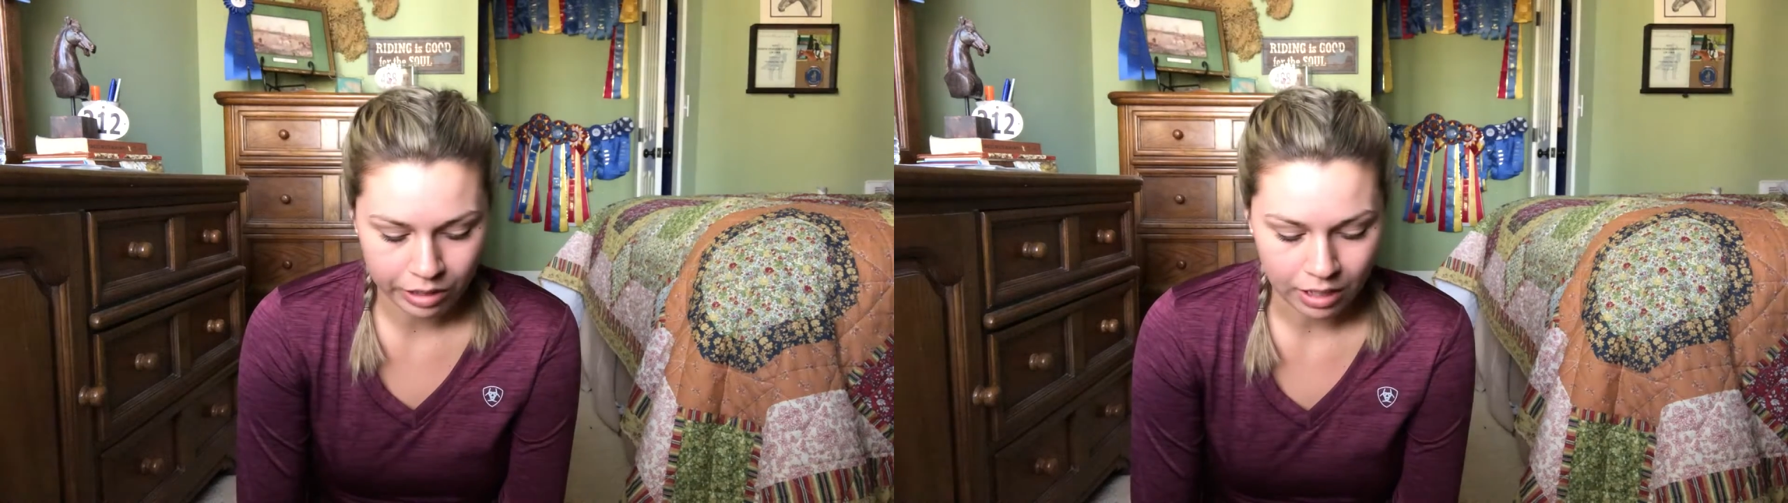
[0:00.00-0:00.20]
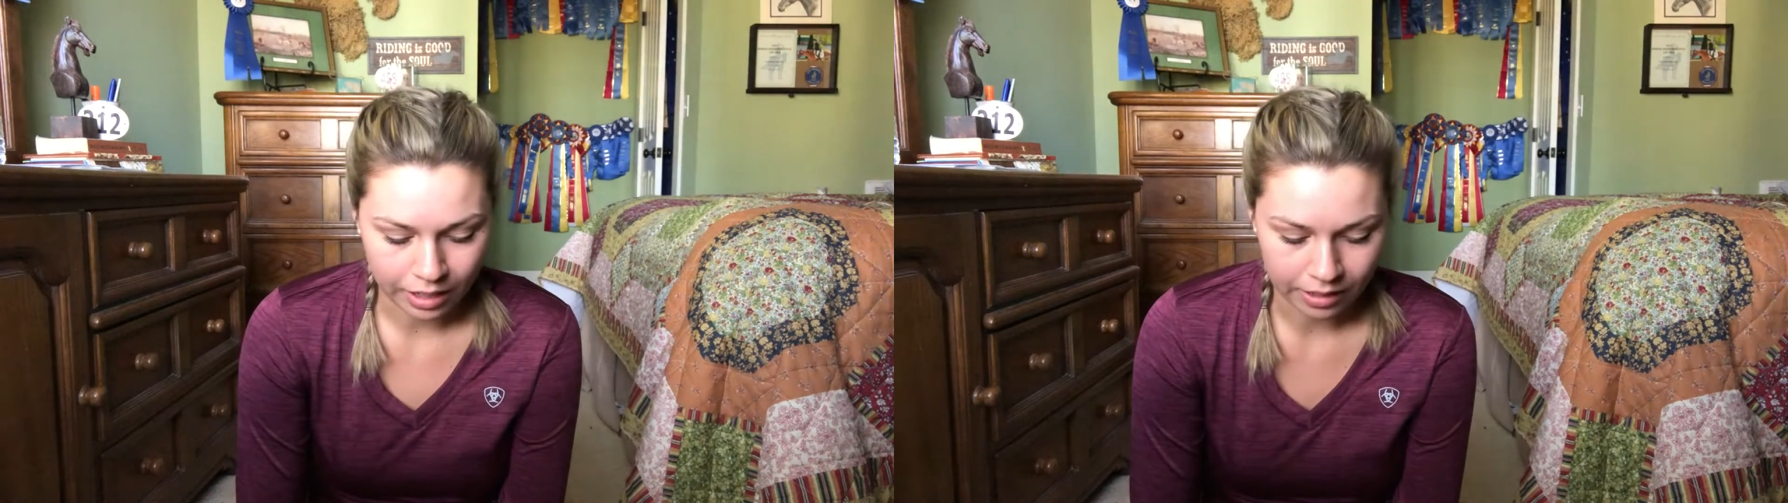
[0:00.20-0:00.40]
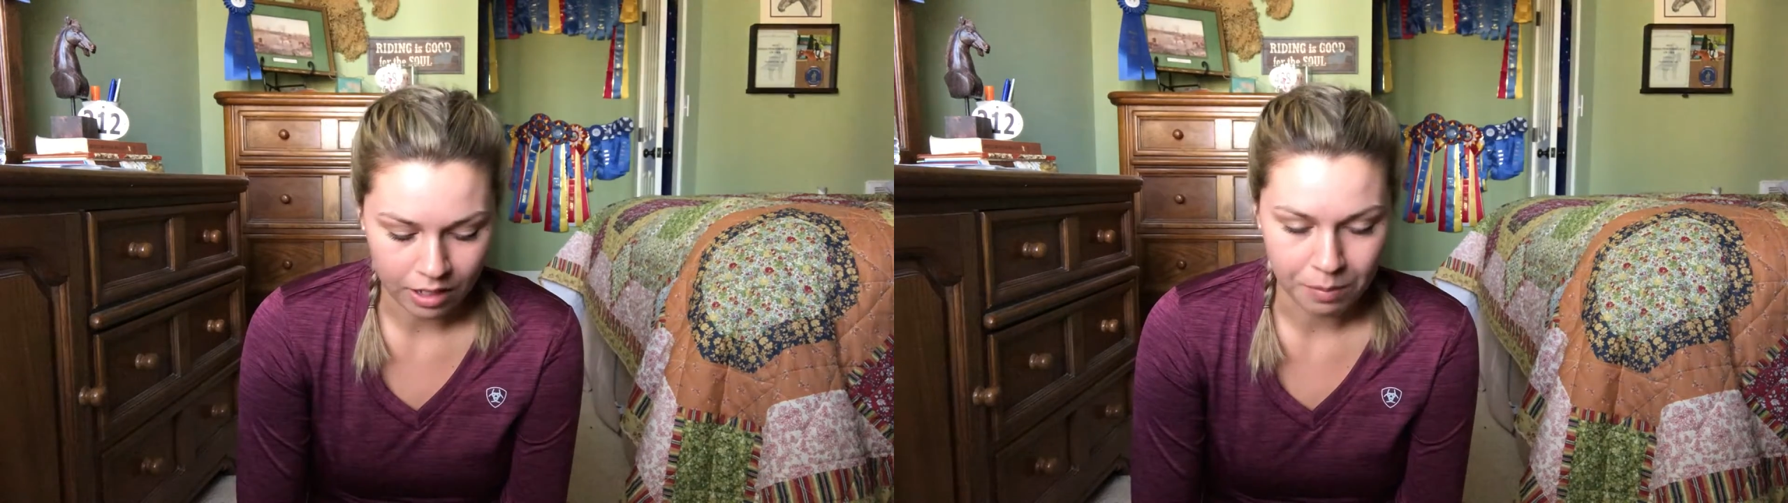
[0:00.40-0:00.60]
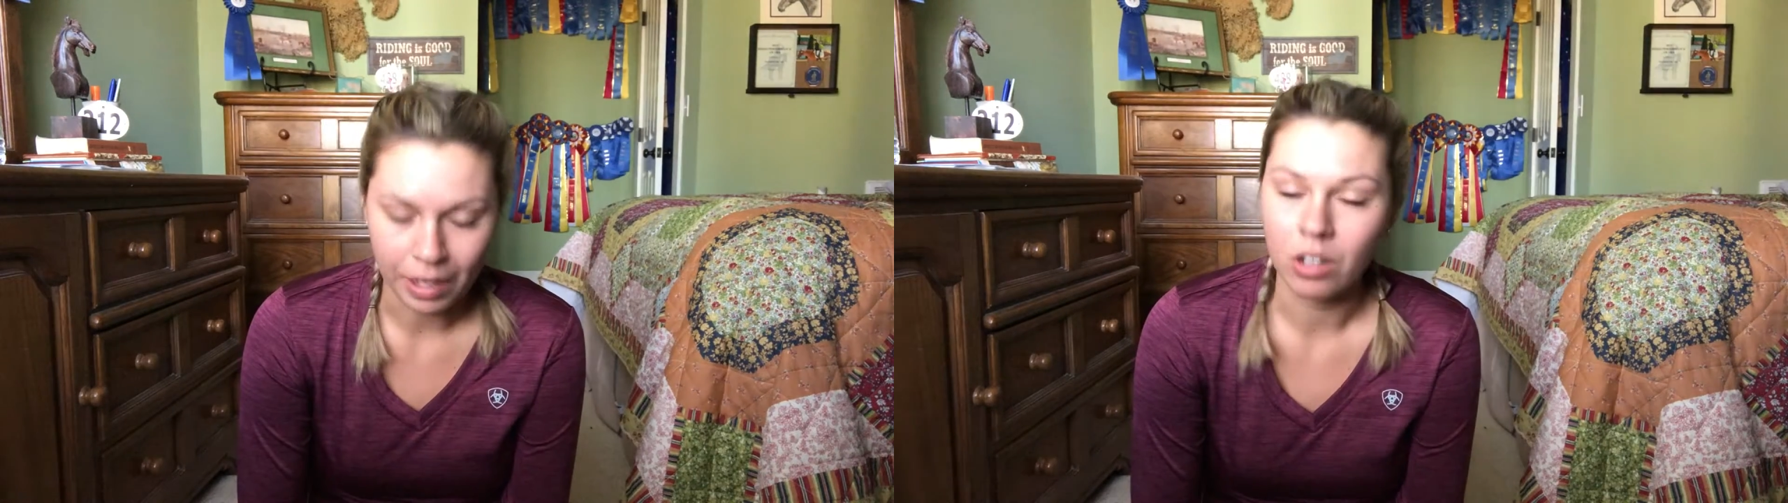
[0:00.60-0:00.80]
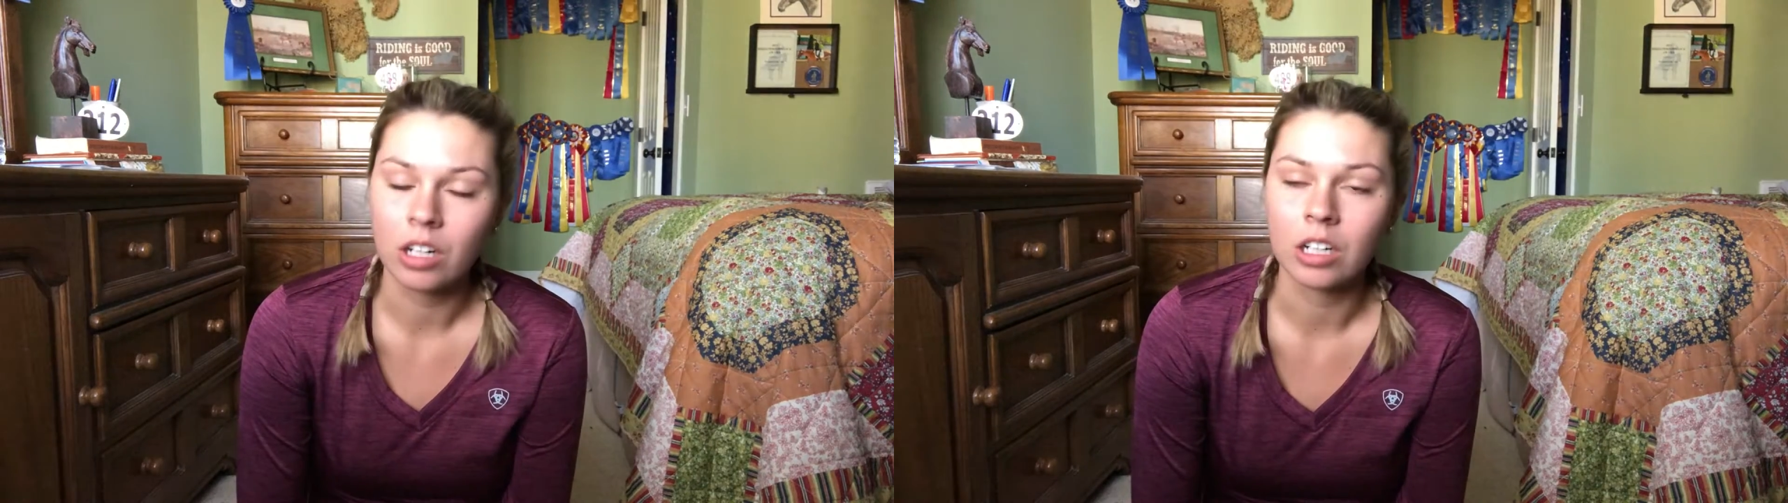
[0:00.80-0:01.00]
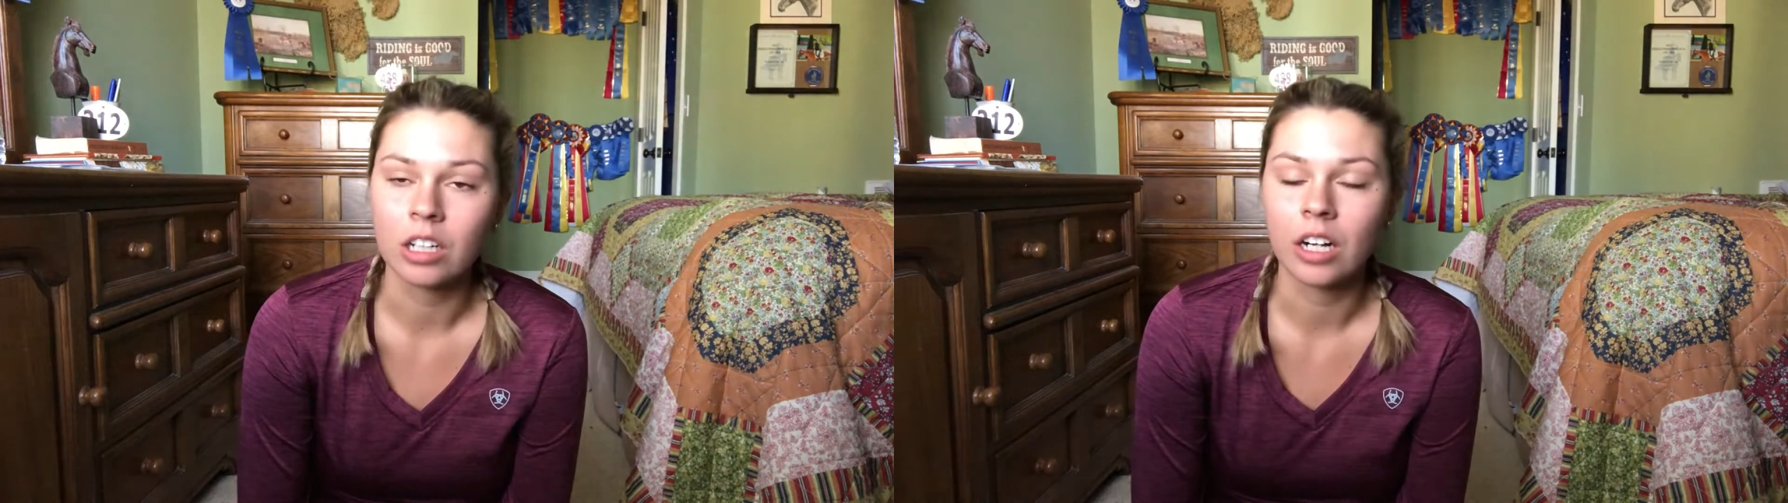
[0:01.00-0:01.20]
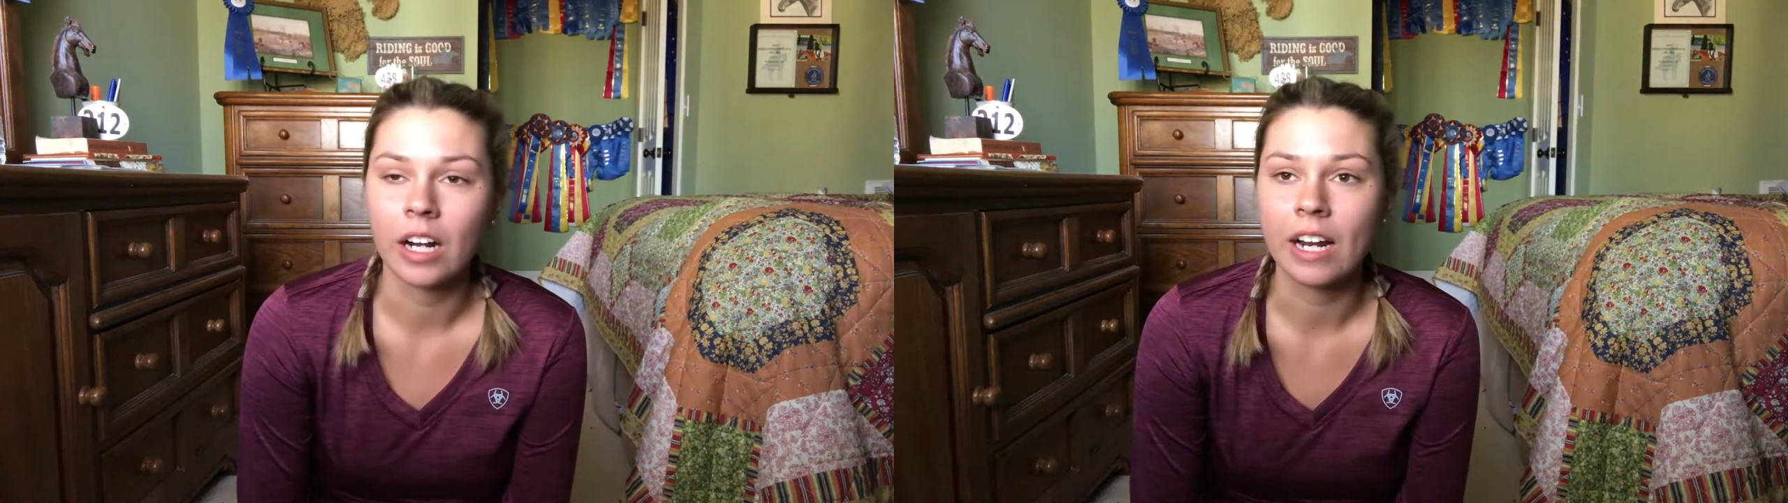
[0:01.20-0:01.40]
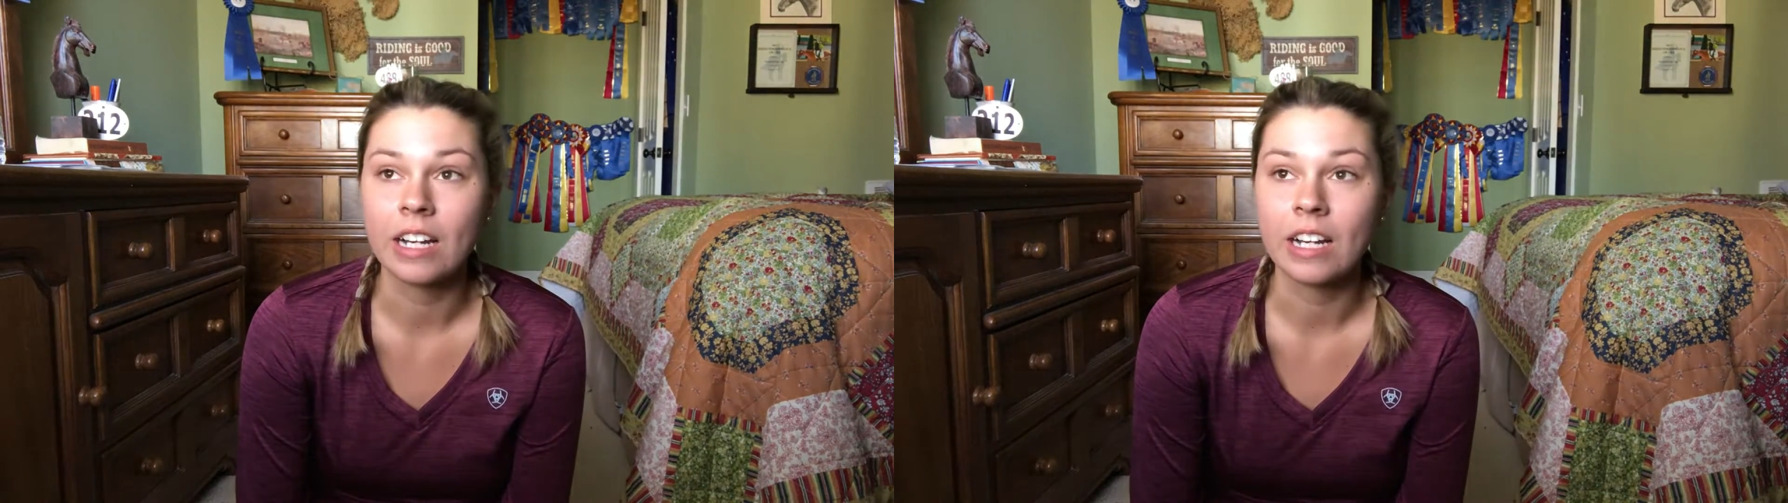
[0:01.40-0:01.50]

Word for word: like about her